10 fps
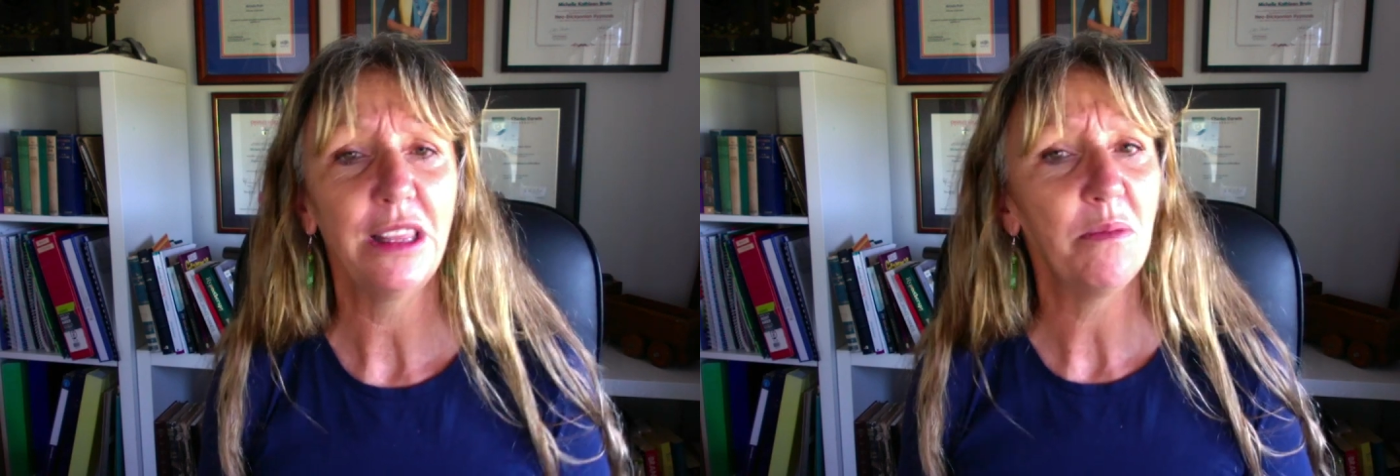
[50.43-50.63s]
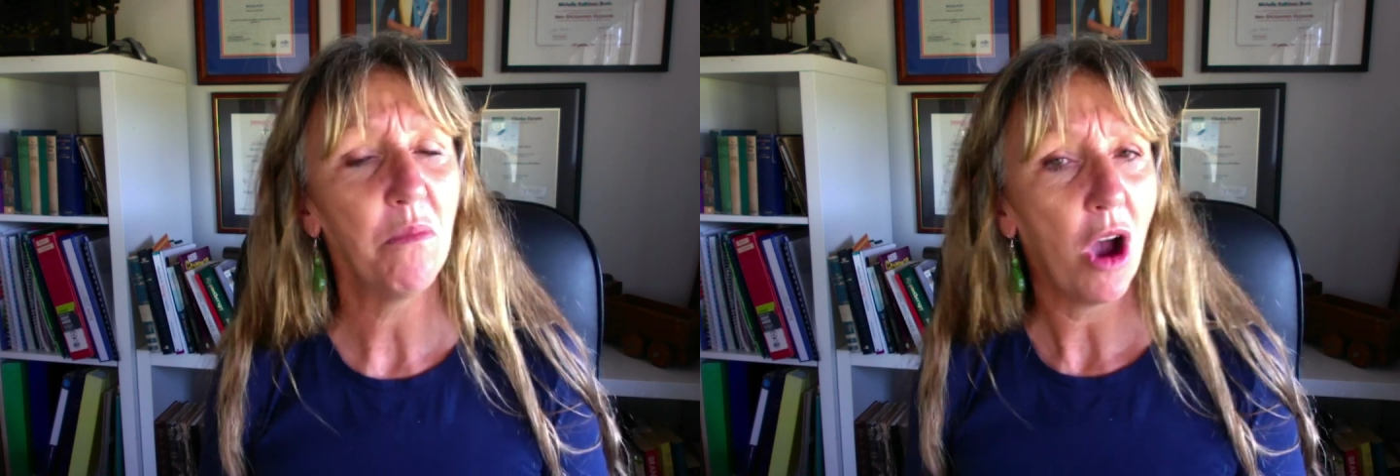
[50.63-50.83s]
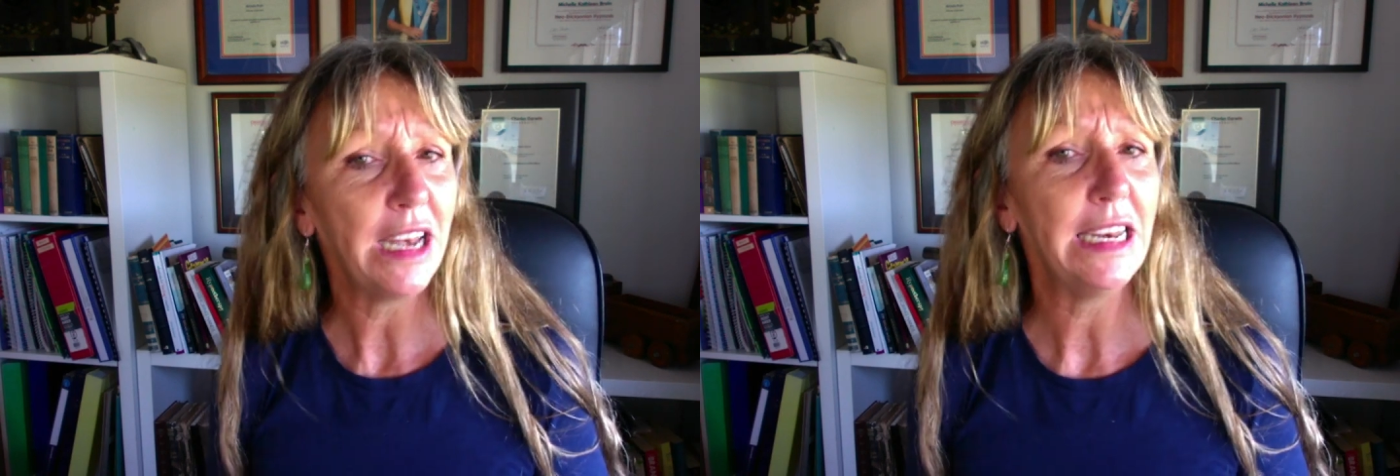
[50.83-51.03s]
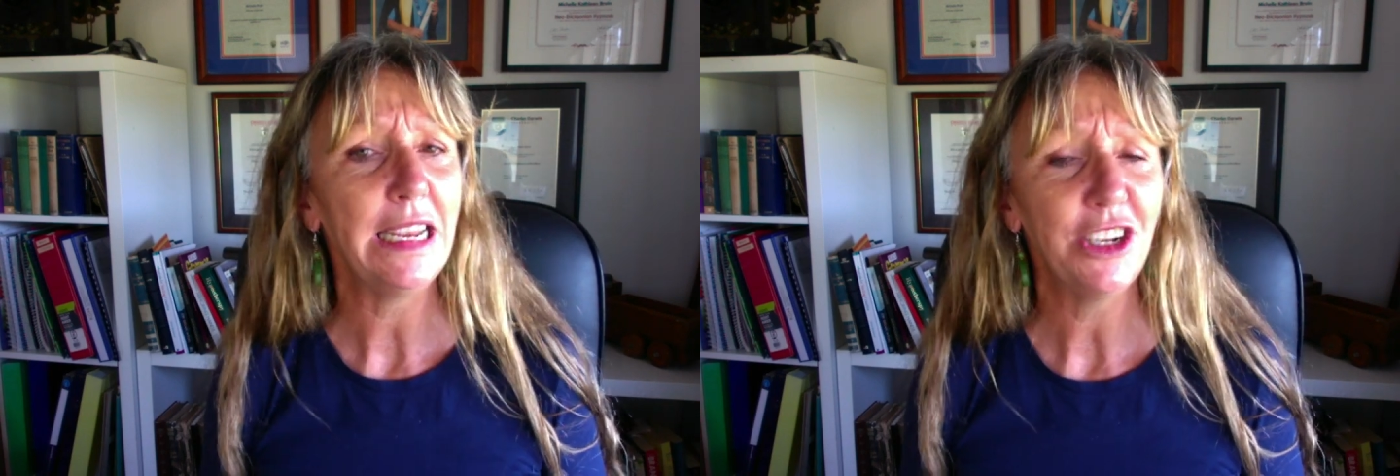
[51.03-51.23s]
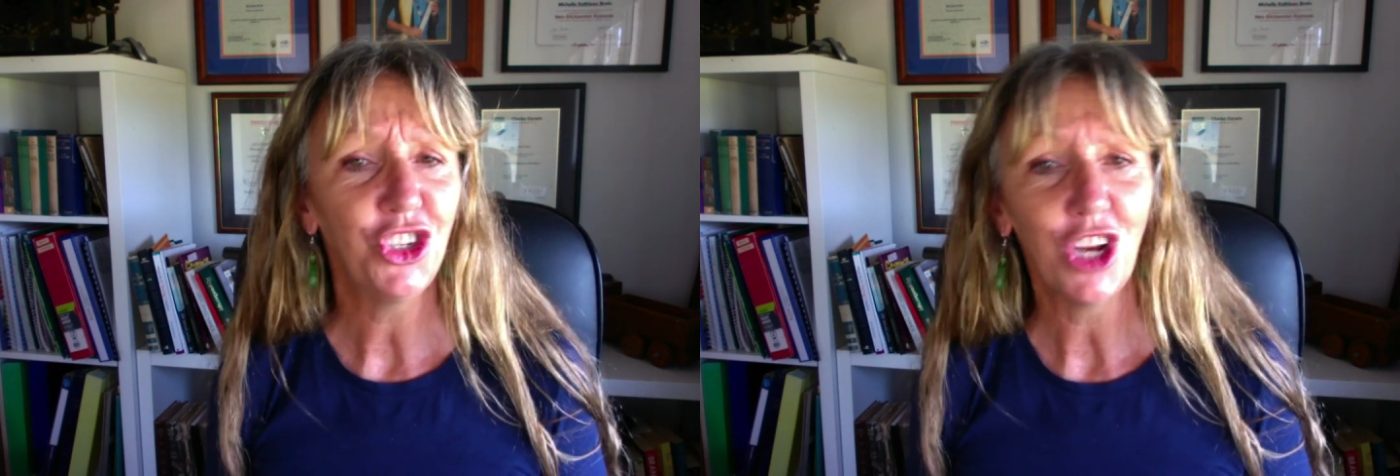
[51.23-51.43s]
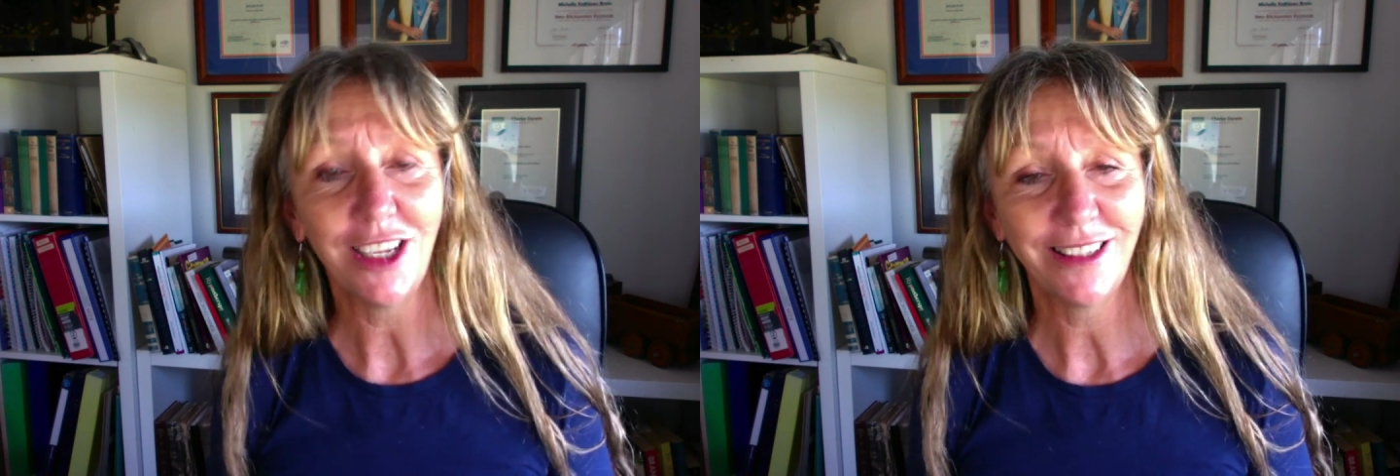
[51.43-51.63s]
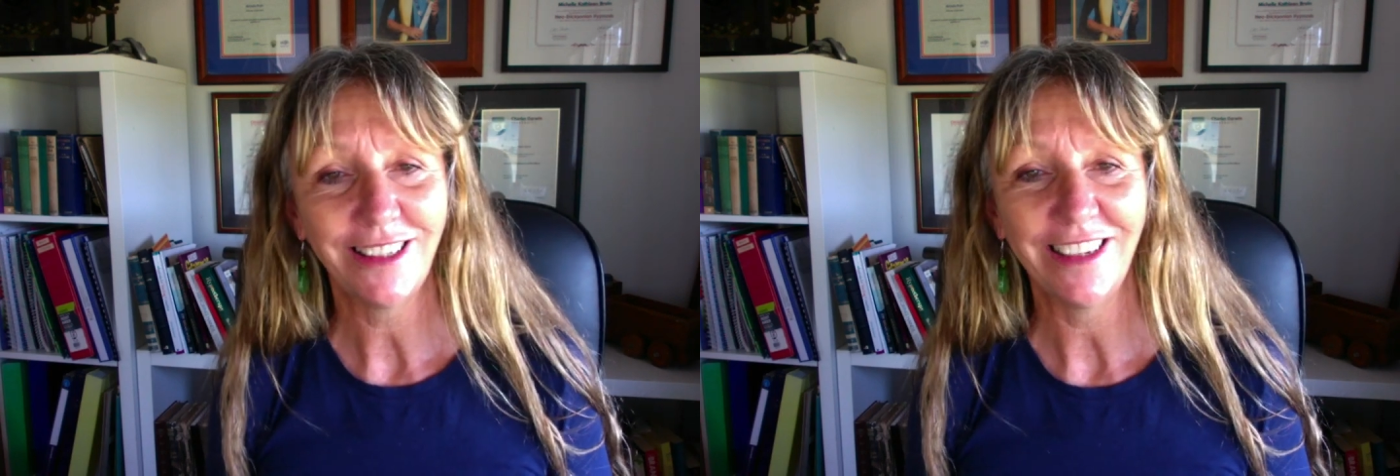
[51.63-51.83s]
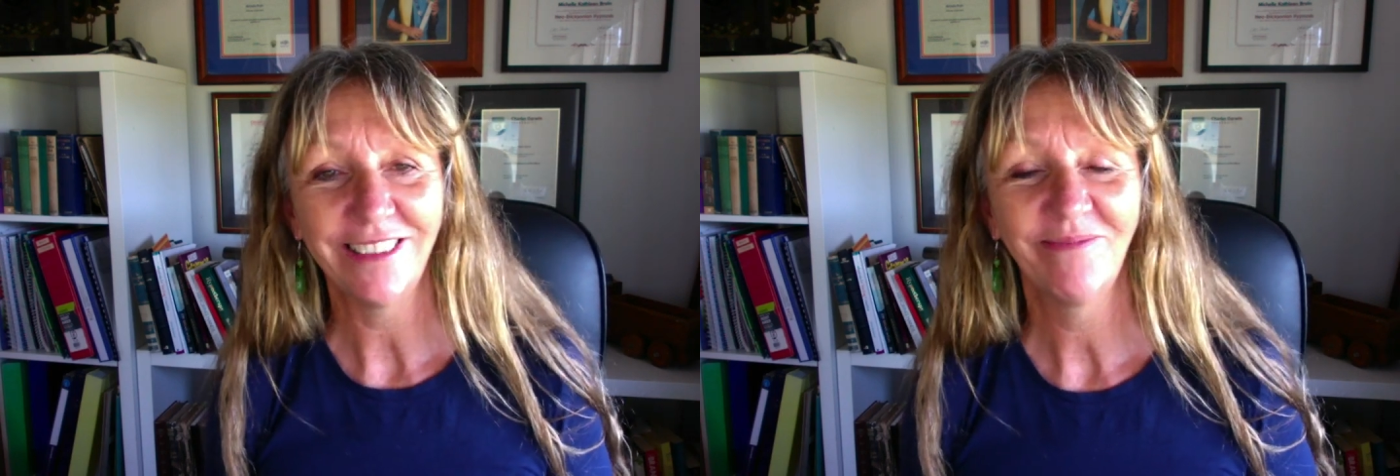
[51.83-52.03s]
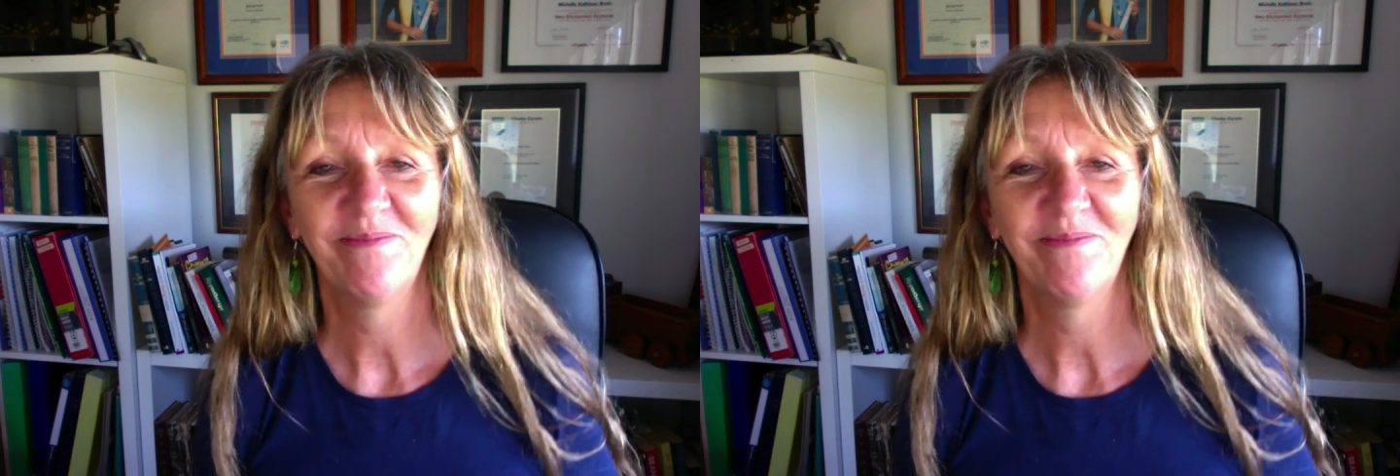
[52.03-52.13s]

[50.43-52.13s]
that might need adjusting.